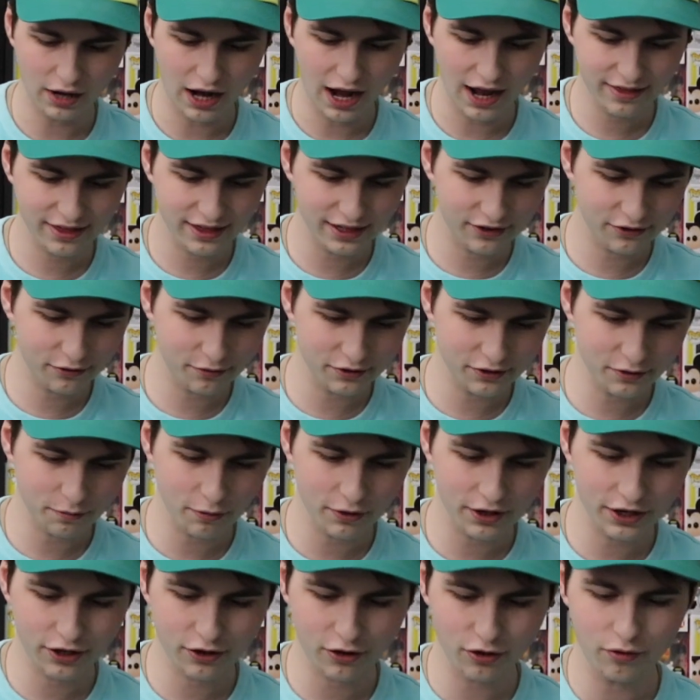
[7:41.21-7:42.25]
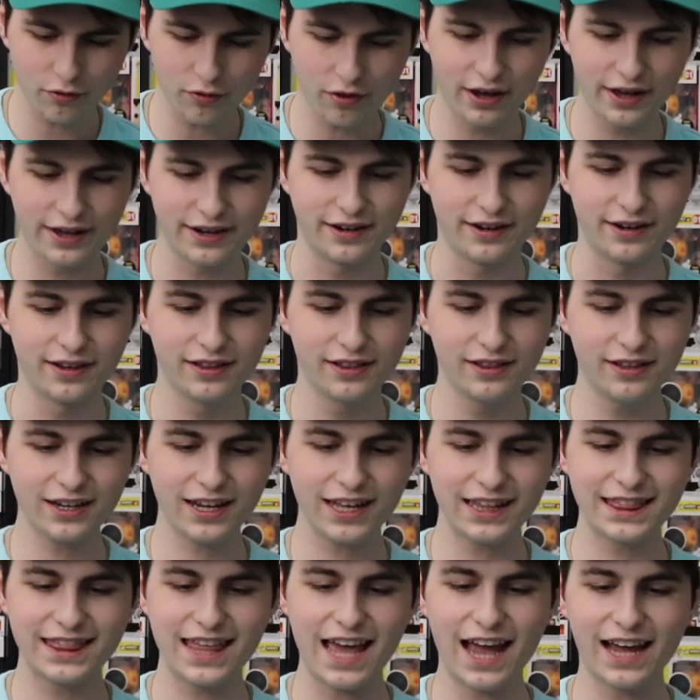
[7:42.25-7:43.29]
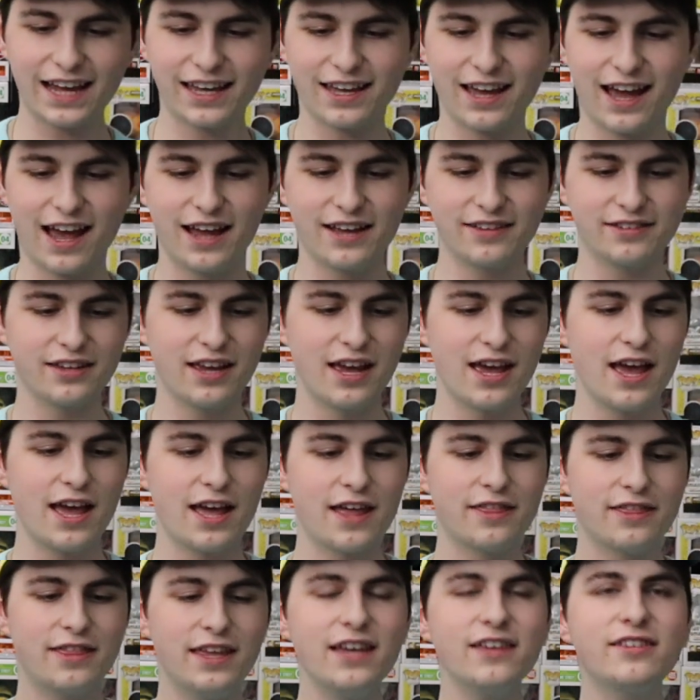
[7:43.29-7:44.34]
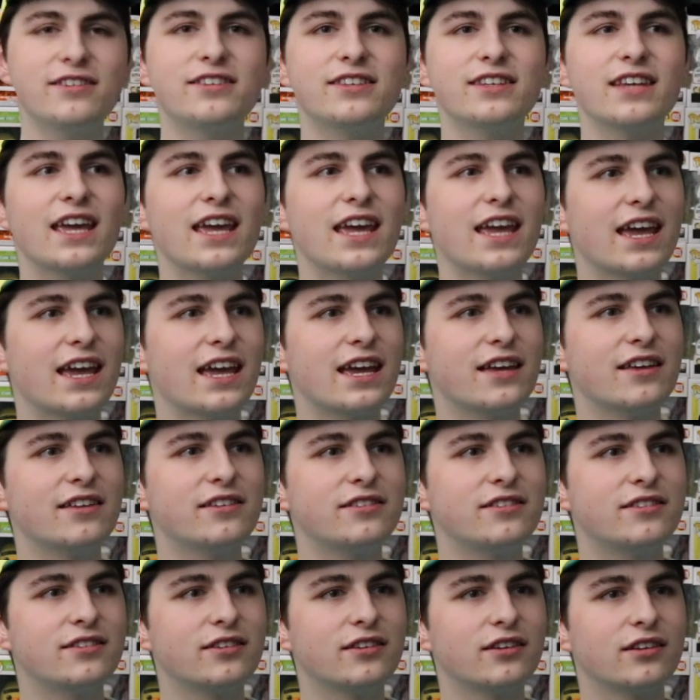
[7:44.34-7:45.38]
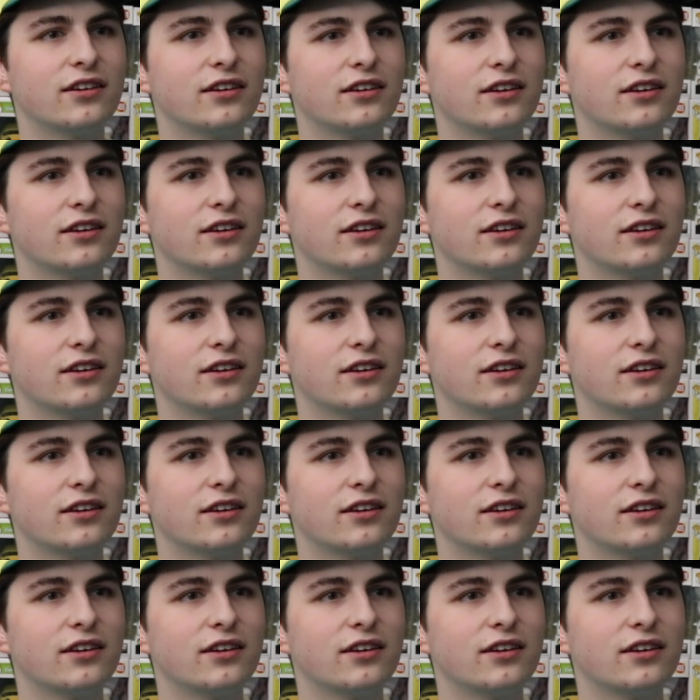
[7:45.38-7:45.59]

but I think this one's a pretty cool one. Look at that, guys. This is...